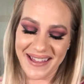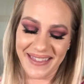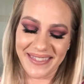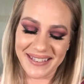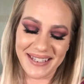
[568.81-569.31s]

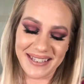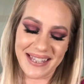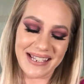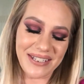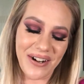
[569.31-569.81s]
and this is
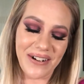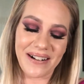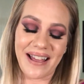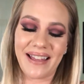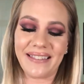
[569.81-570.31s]
the
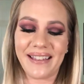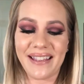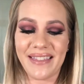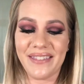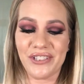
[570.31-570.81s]
Tarte
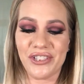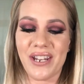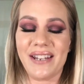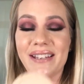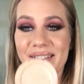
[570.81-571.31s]
highlight in the
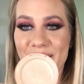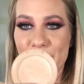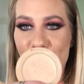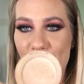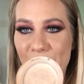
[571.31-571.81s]
shade
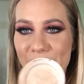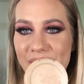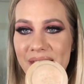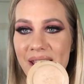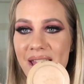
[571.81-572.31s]

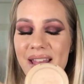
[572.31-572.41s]
Exposed.